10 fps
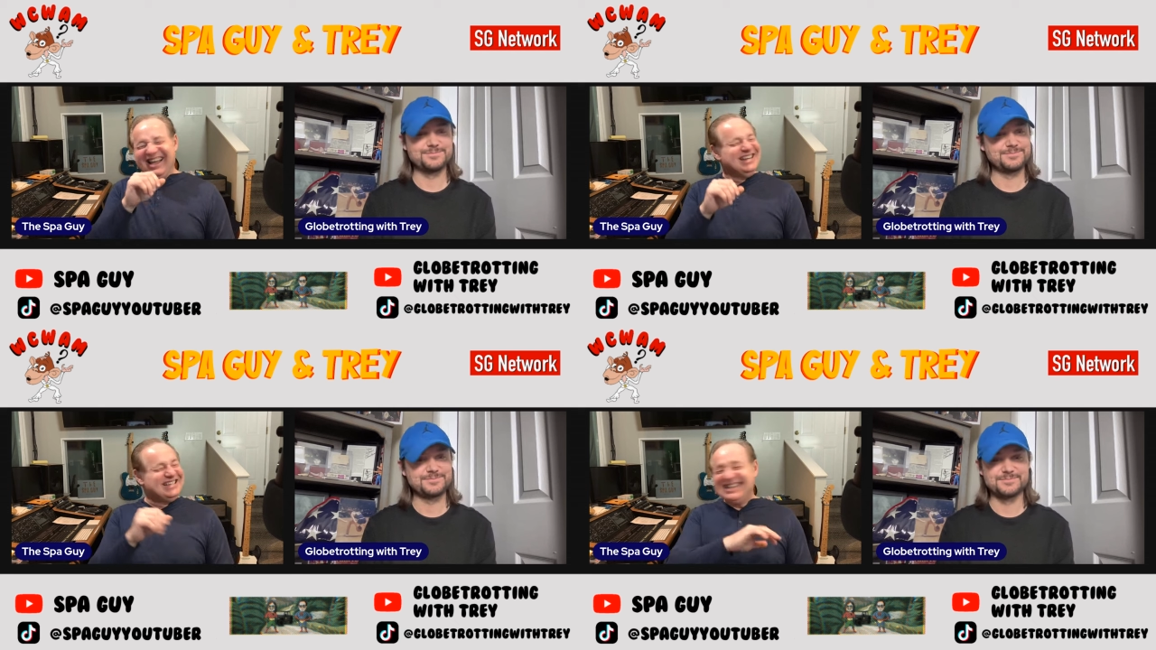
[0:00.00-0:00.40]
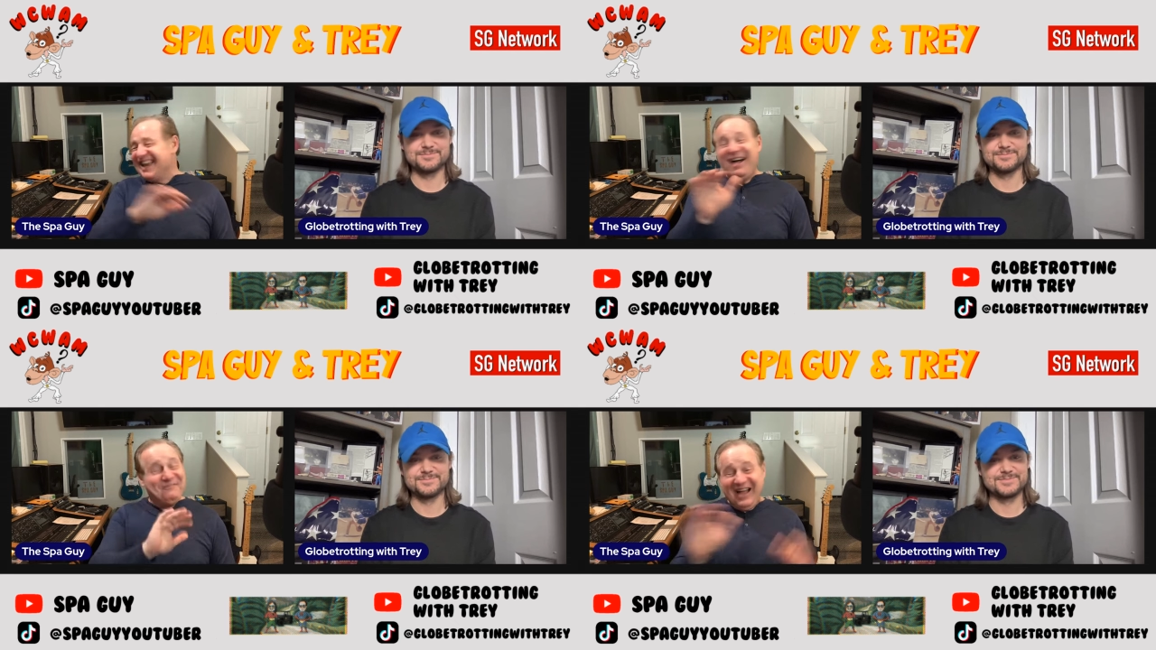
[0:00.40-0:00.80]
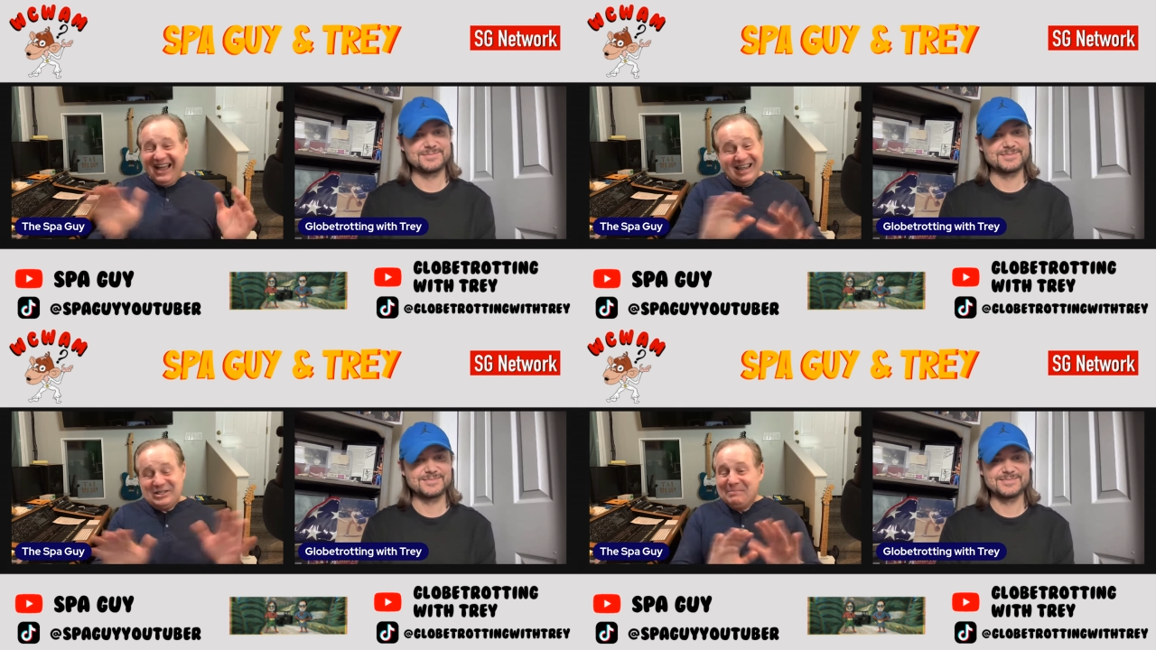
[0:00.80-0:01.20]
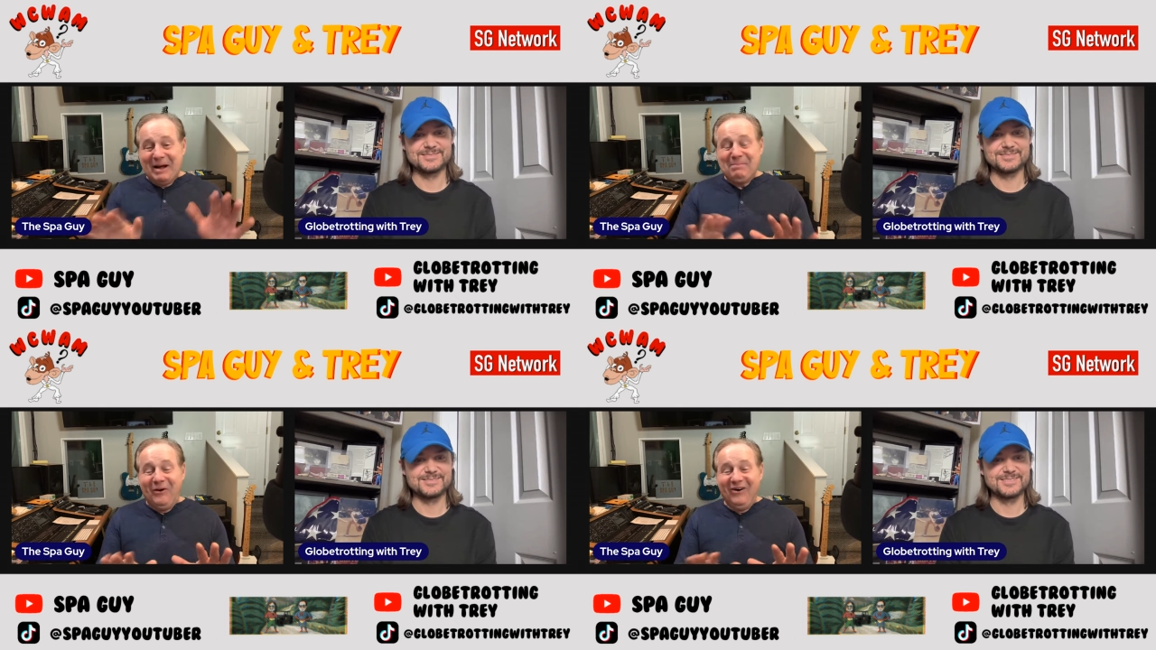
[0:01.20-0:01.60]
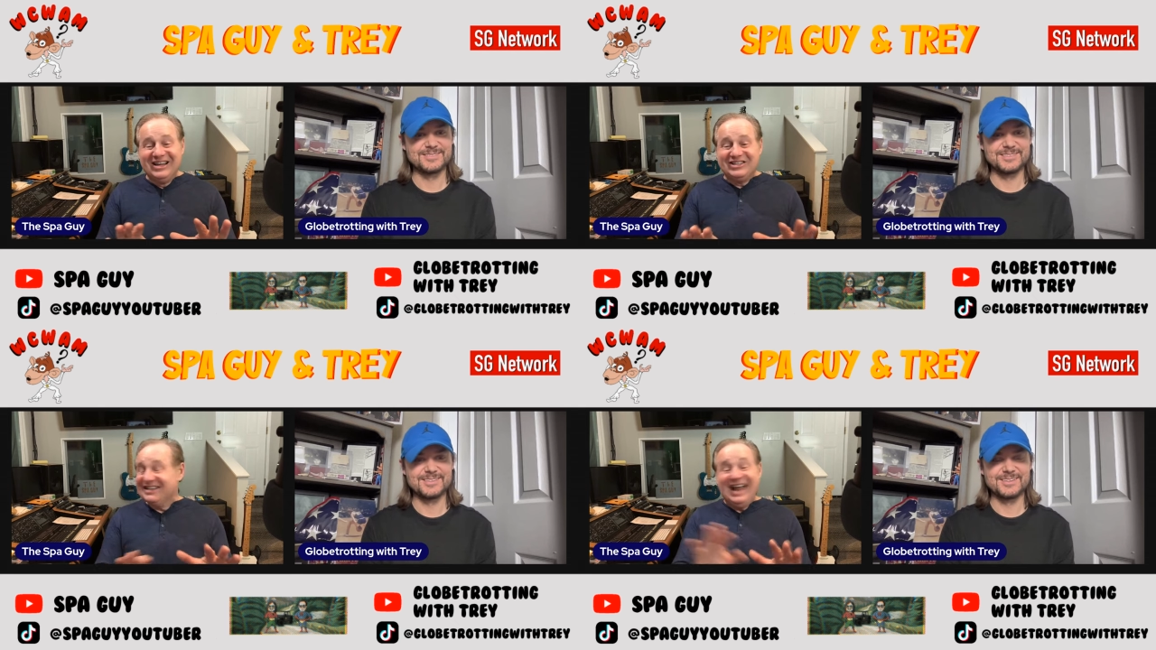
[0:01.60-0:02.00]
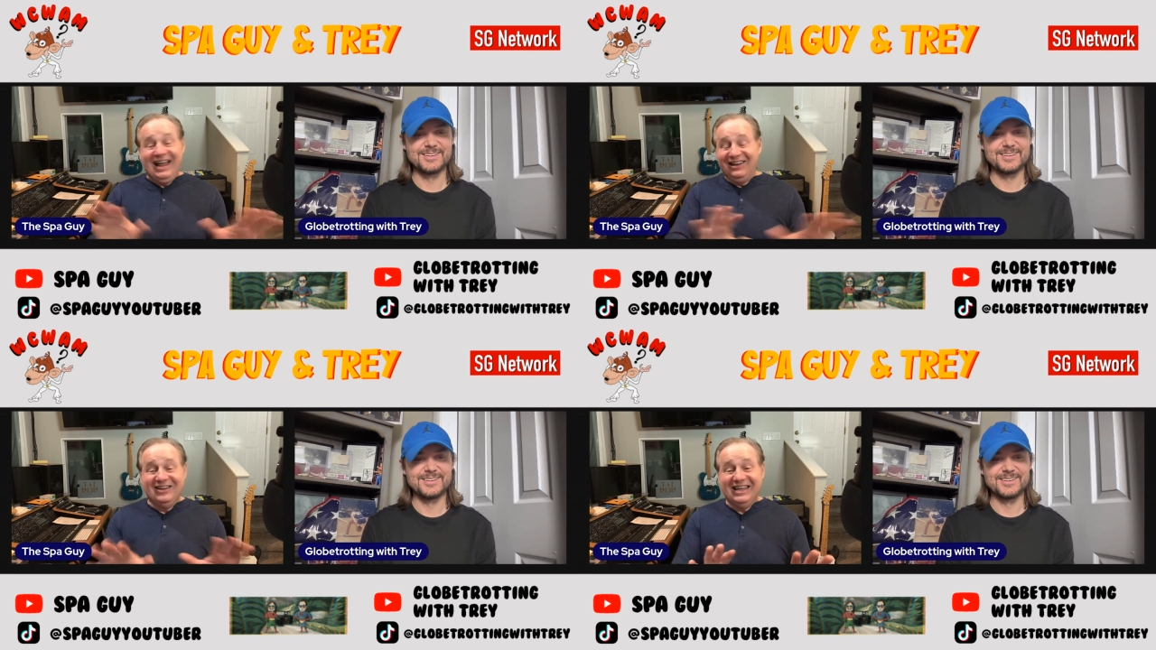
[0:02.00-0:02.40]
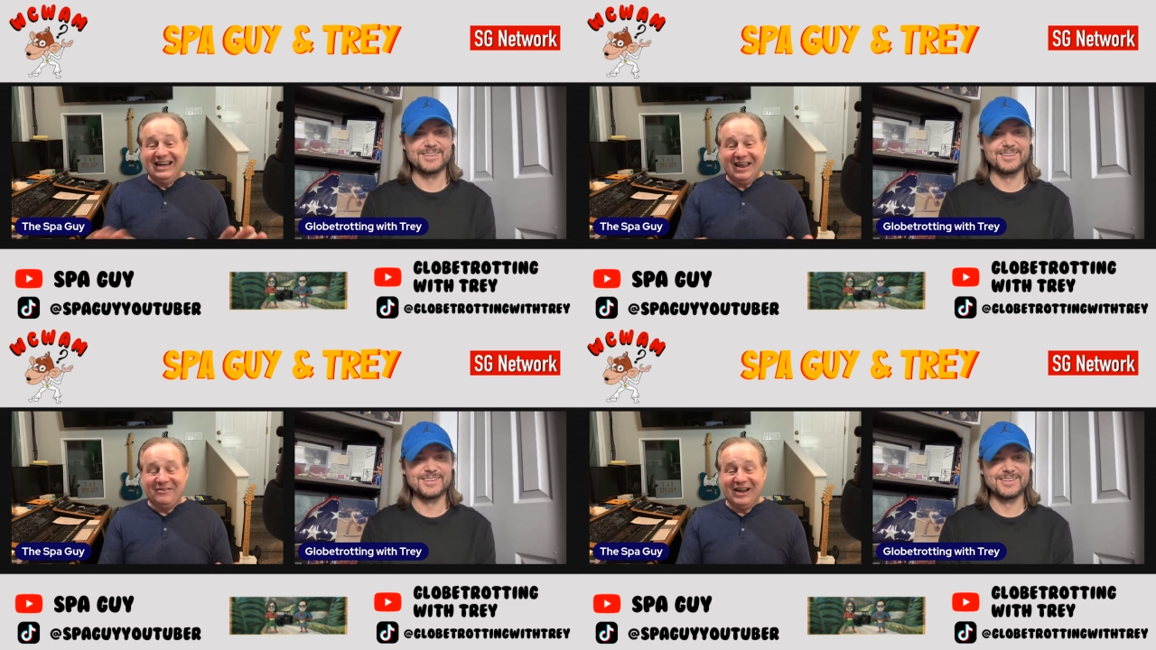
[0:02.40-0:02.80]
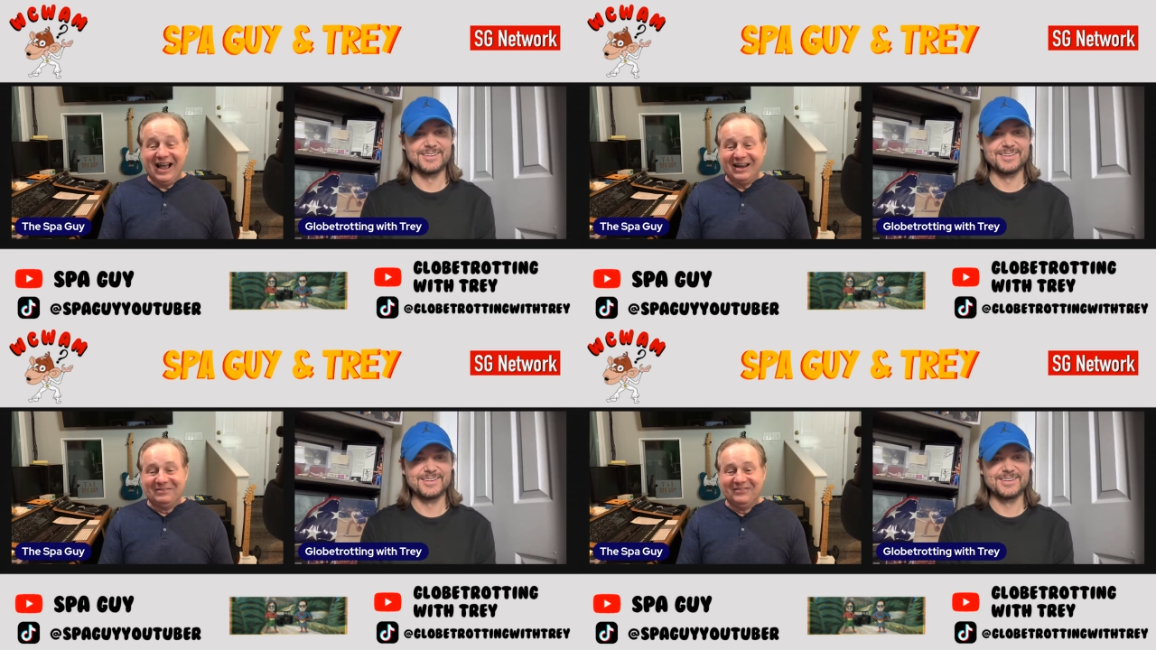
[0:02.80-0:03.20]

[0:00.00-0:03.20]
Speaker 1: She's not five. That's my point. She's not looking at every item.